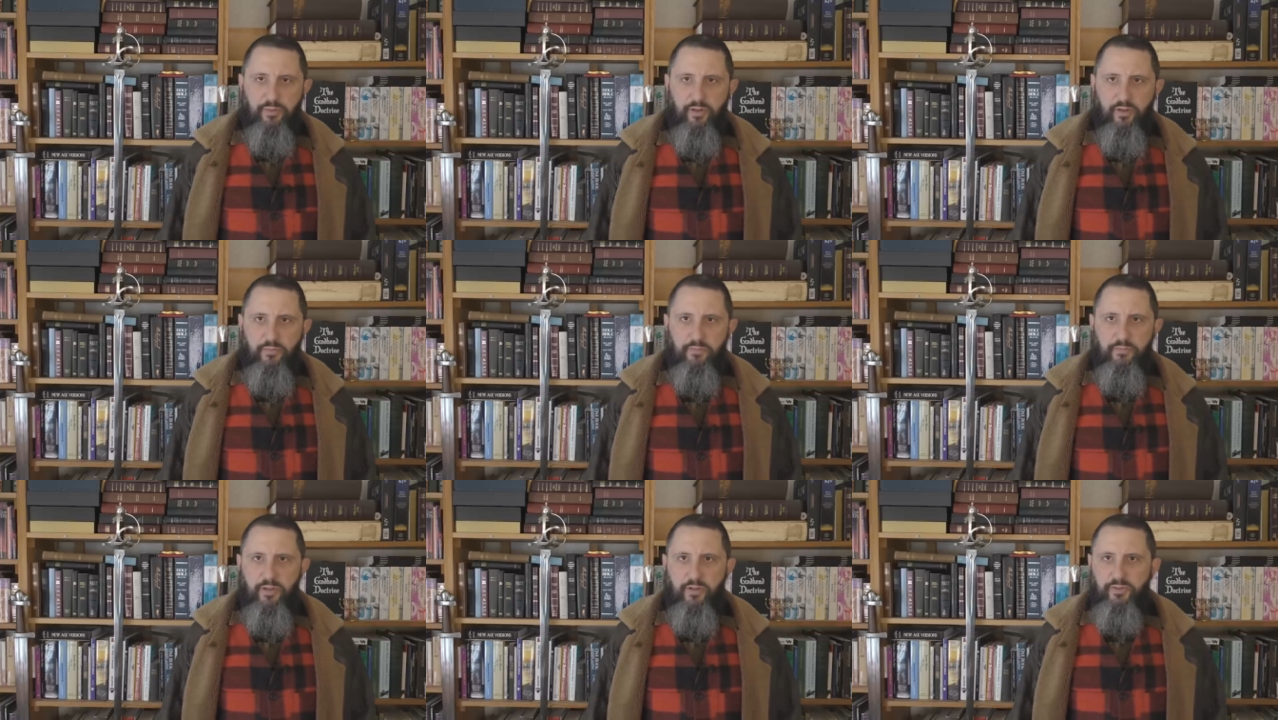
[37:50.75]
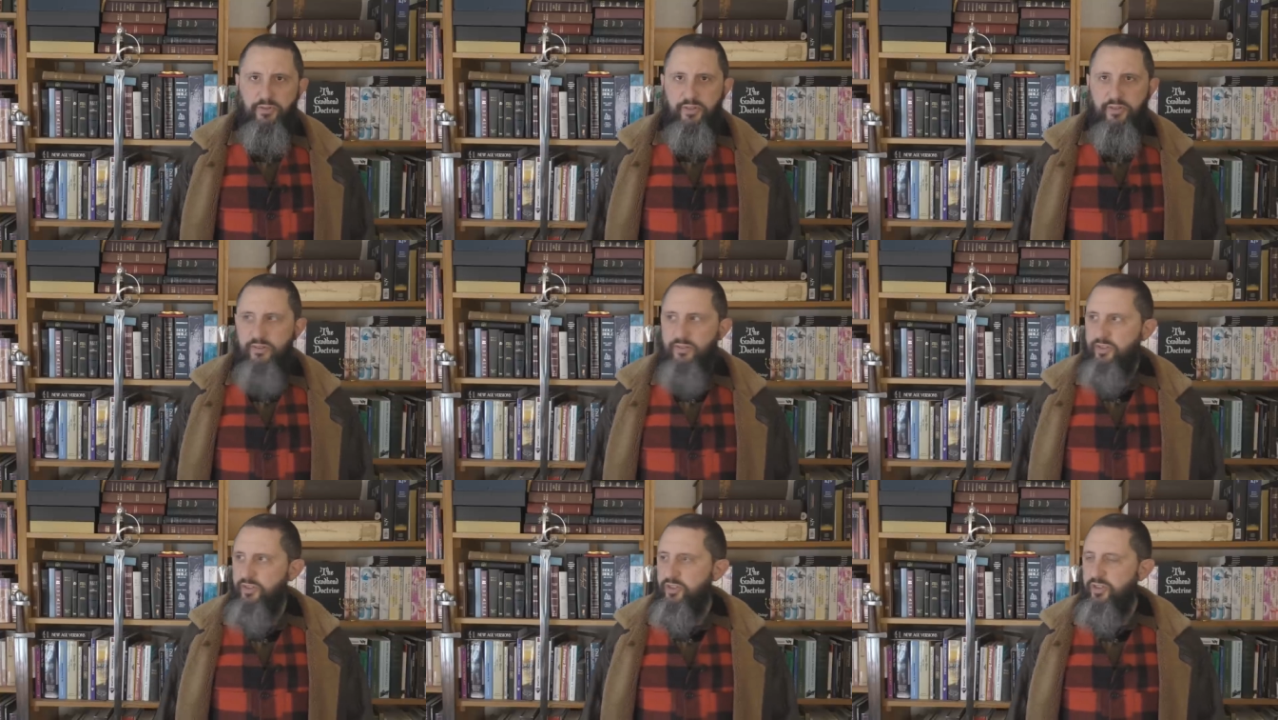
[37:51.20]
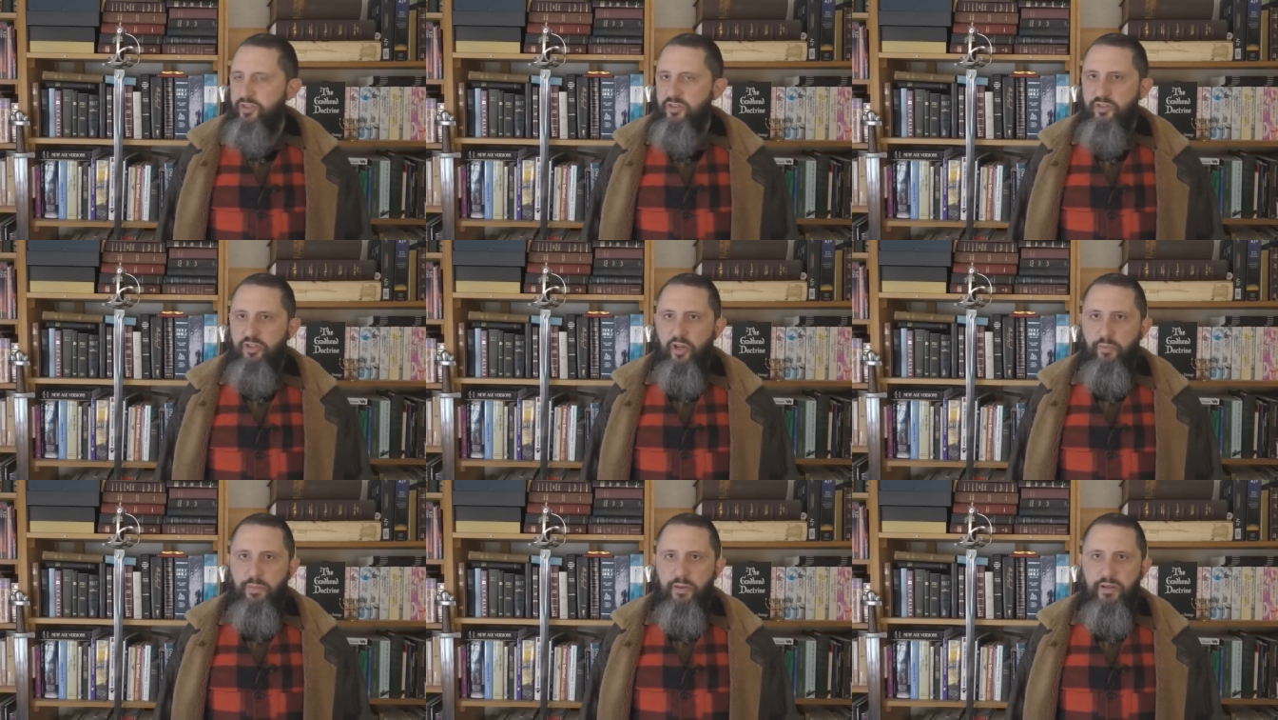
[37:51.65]
with the most
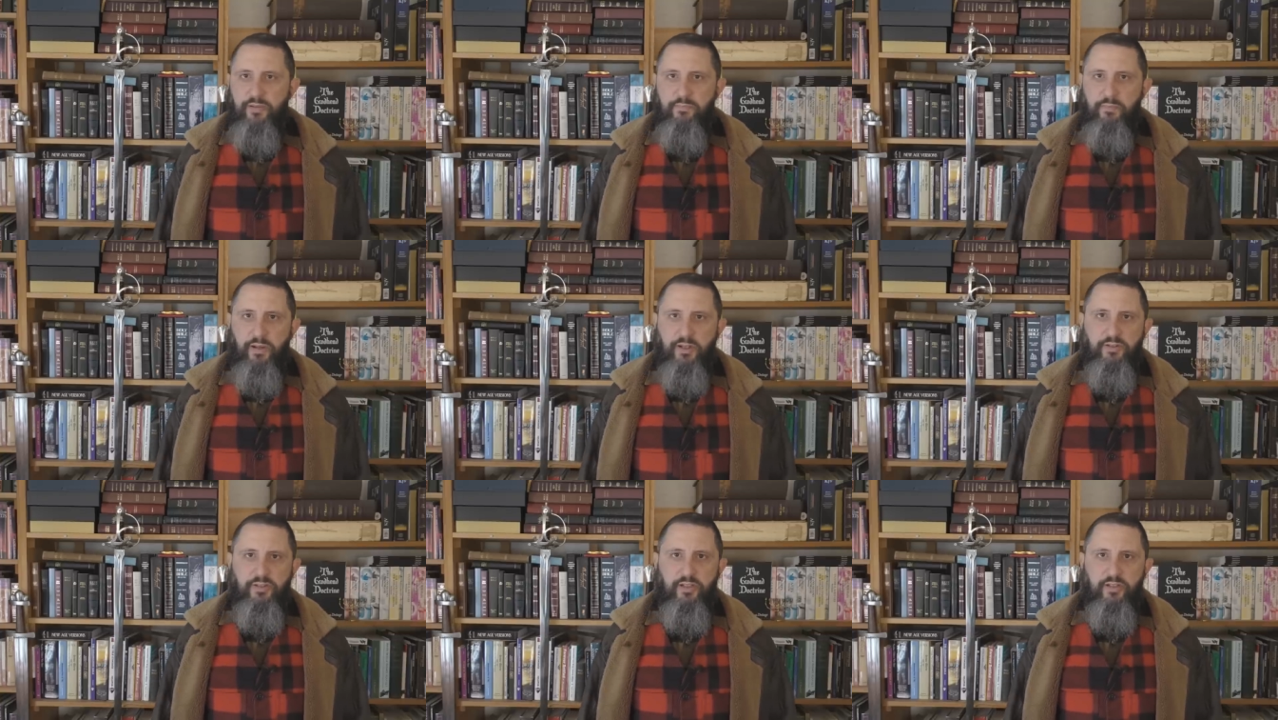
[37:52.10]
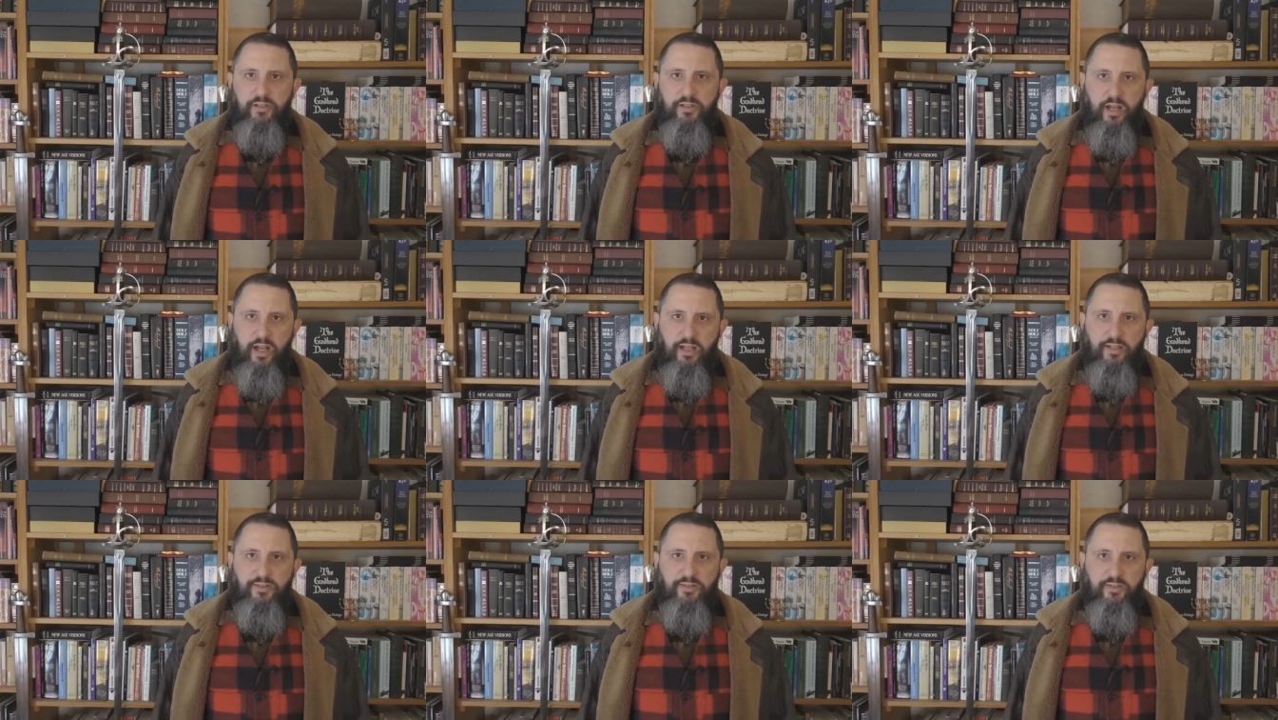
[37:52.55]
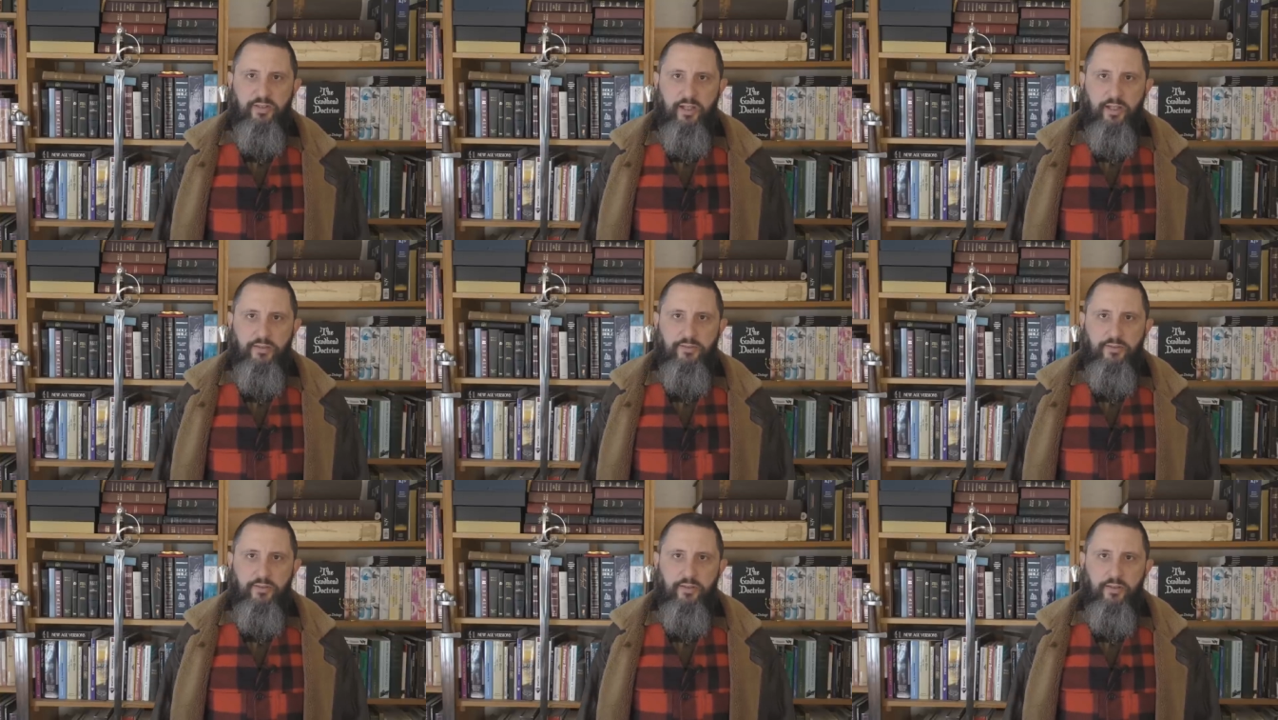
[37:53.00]
stupid bunch of
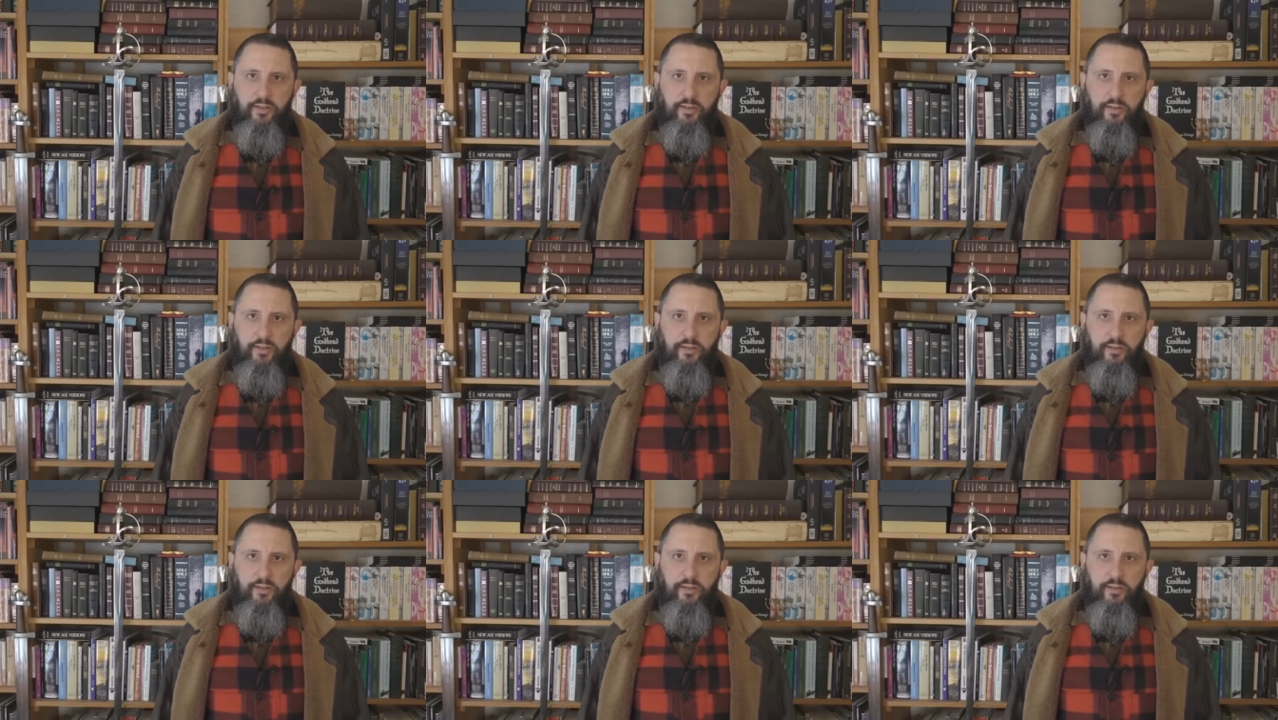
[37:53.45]
nonsense.